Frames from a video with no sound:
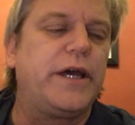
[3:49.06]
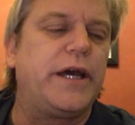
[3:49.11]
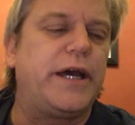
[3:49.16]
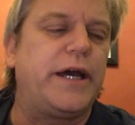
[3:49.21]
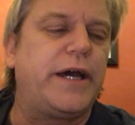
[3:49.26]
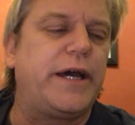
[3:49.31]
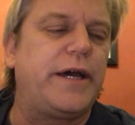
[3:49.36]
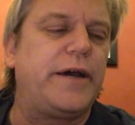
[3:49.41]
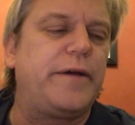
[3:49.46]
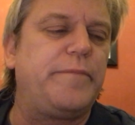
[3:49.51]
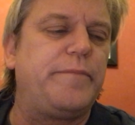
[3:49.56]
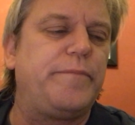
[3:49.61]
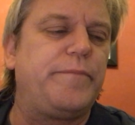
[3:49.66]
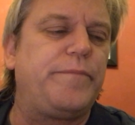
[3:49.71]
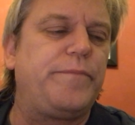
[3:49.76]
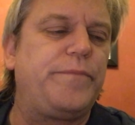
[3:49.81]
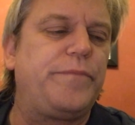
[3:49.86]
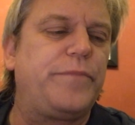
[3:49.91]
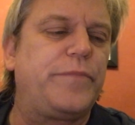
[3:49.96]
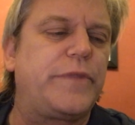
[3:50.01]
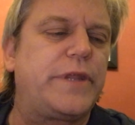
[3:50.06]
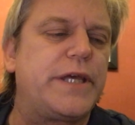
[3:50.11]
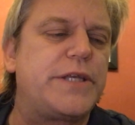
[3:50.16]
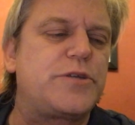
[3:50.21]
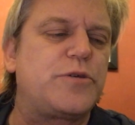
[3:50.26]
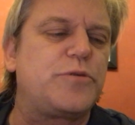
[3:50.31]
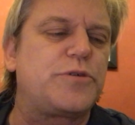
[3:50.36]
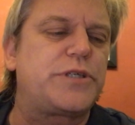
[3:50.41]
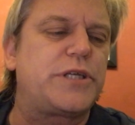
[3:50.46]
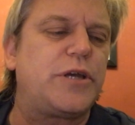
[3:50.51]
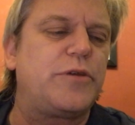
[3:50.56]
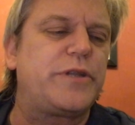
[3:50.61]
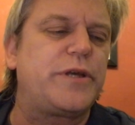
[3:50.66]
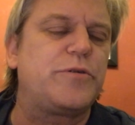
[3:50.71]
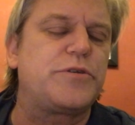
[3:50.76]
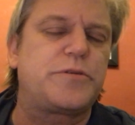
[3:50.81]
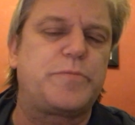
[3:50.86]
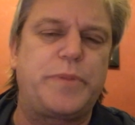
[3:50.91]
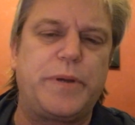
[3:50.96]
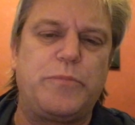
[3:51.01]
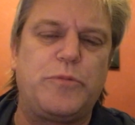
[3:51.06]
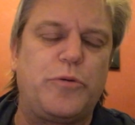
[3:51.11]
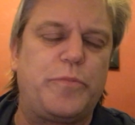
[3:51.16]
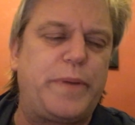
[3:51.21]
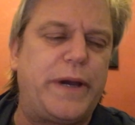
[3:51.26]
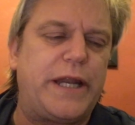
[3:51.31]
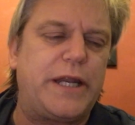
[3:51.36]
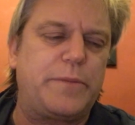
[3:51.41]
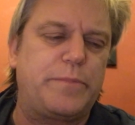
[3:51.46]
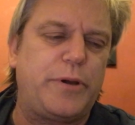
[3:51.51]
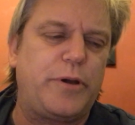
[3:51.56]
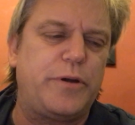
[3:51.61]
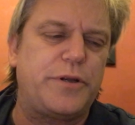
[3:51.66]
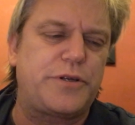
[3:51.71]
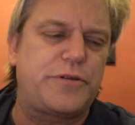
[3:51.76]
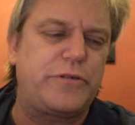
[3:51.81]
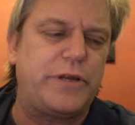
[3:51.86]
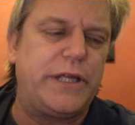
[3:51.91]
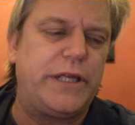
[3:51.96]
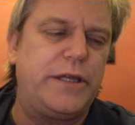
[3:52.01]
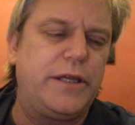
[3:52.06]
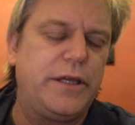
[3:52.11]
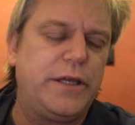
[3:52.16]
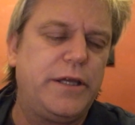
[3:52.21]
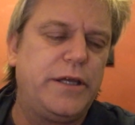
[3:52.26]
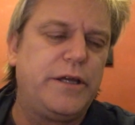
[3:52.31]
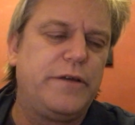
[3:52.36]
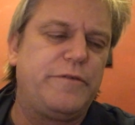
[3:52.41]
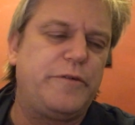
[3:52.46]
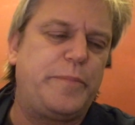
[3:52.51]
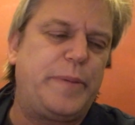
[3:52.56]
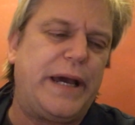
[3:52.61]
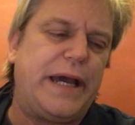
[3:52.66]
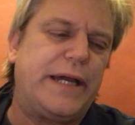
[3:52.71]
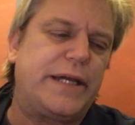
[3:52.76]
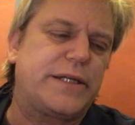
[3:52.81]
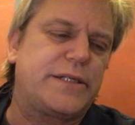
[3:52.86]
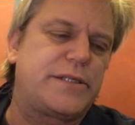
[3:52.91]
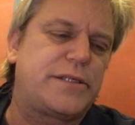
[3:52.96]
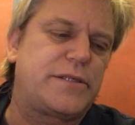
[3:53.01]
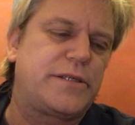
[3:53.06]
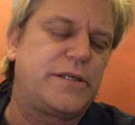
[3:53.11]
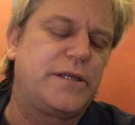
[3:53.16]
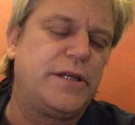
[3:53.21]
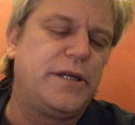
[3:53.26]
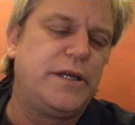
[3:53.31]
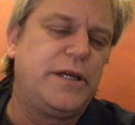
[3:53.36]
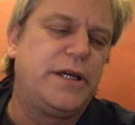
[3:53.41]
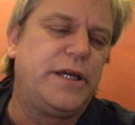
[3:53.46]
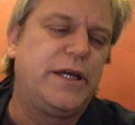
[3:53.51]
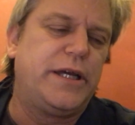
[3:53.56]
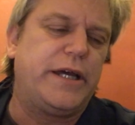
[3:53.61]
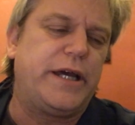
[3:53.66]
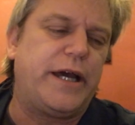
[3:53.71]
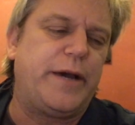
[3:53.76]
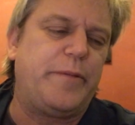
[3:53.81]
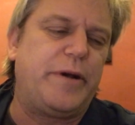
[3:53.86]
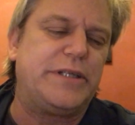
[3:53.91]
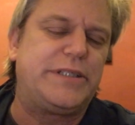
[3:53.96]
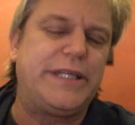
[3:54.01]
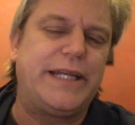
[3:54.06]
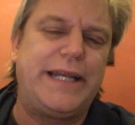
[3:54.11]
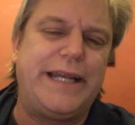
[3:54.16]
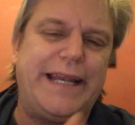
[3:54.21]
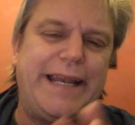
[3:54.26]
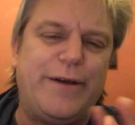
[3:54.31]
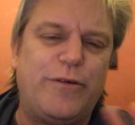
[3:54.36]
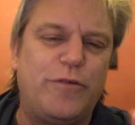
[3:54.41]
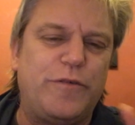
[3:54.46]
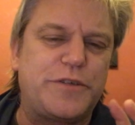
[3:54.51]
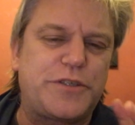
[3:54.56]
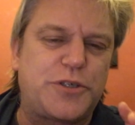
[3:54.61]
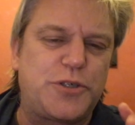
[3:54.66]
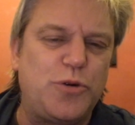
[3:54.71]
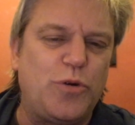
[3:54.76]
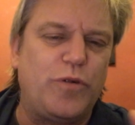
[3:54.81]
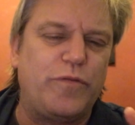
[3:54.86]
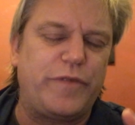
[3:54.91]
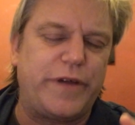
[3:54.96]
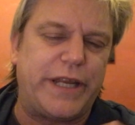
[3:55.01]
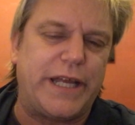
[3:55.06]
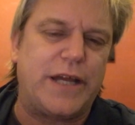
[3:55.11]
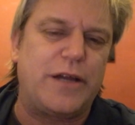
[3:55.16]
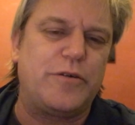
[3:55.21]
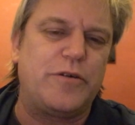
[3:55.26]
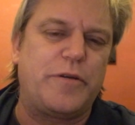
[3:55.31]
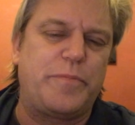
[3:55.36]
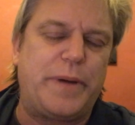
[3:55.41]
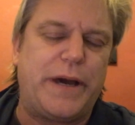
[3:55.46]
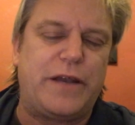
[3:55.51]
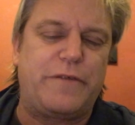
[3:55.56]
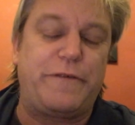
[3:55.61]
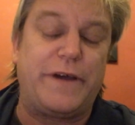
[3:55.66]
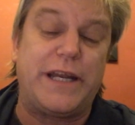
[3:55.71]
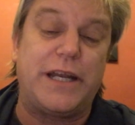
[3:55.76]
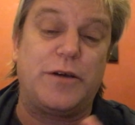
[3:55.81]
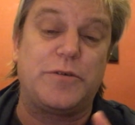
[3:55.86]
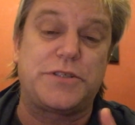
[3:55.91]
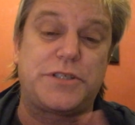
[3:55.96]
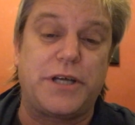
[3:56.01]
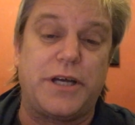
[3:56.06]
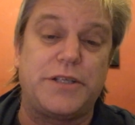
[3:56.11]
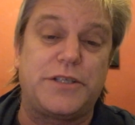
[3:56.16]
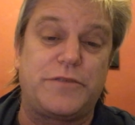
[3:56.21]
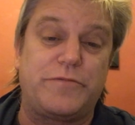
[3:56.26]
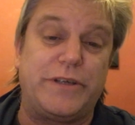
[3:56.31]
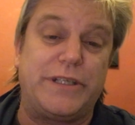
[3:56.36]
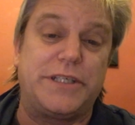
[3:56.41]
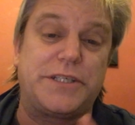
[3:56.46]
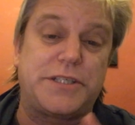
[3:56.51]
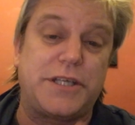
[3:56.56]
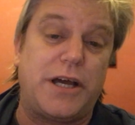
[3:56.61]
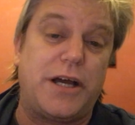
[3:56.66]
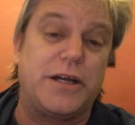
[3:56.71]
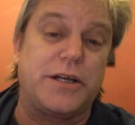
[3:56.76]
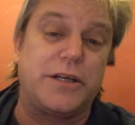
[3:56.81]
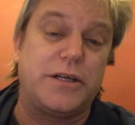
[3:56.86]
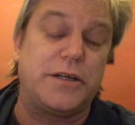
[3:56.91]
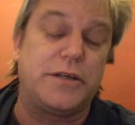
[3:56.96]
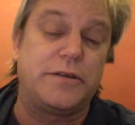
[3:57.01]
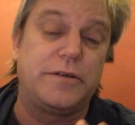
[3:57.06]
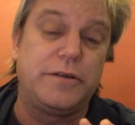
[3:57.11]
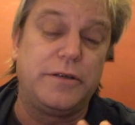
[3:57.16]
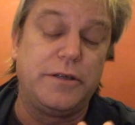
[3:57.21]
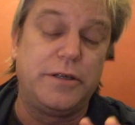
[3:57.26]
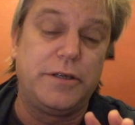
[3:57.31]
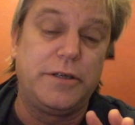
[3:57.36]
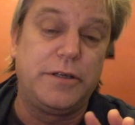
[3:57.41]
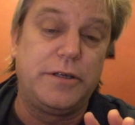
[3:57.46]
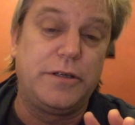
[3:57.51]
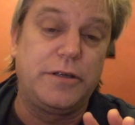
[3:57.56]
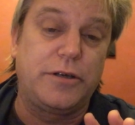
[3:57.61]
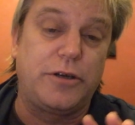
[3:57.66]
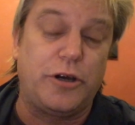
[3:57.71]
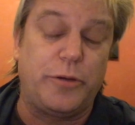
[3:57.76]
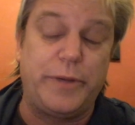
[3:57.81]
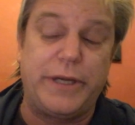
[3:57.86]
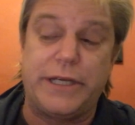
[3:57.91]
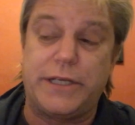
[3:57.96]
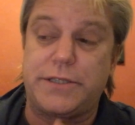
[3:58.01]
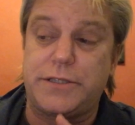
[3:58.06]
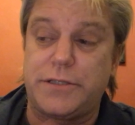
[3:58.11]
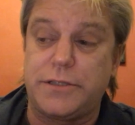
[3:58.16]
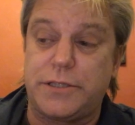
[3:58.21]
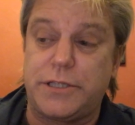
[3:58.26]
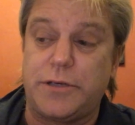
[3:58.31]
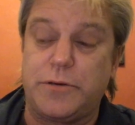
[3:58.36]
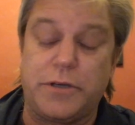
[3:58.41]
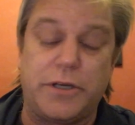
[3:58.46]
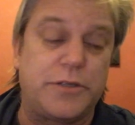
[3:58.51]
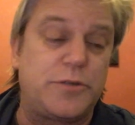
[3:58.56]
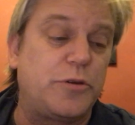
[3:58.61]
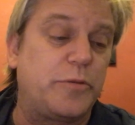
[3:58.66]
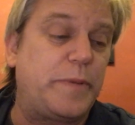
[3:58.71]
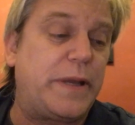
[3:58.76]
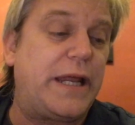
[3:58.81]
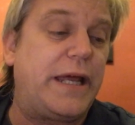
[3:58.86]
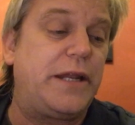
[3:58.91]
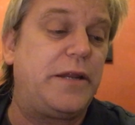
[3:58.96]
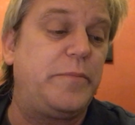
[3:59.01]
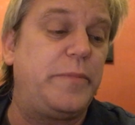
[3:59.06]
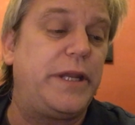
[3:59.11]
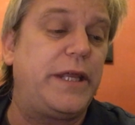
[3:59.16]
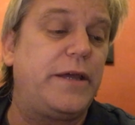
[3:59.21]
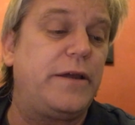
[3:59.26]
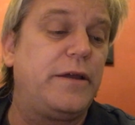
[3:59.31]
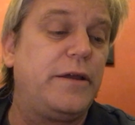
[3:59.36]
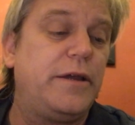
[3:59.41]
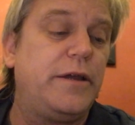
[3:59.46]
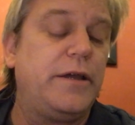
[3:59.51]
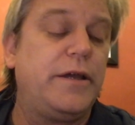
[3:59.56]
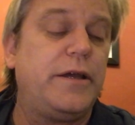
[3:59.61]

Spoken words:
There was a bit more panic poetry for PAX. I did a little short video about the fact that I was starting to read the Saga comics, so I'm going to talk about that in a minute.